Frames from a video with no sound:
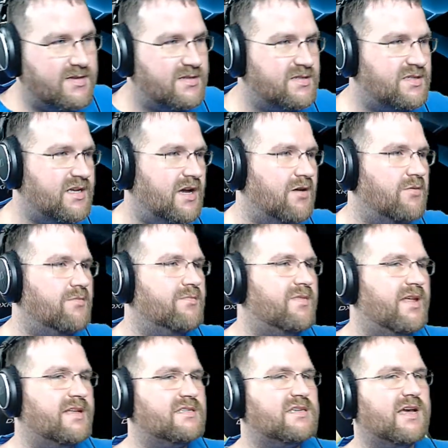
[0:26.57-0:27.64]
So
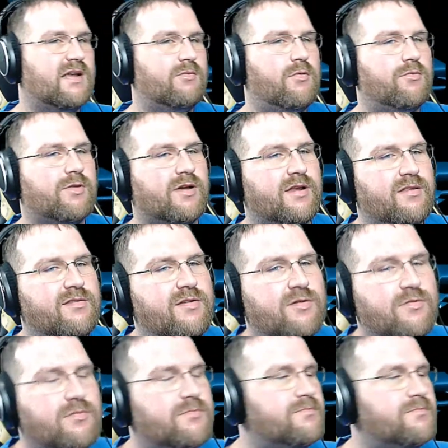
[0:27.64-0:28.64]
that's kind of what we're going to do.